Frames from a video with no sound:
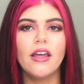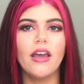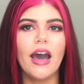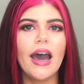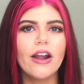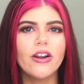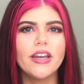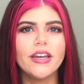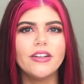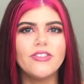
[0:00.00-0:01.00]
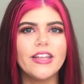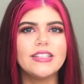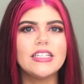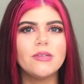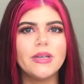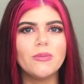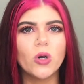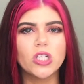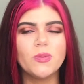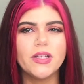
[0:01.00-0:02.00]
Higher end, they tend to be more
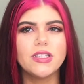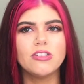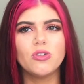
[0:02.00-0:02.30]
expensive,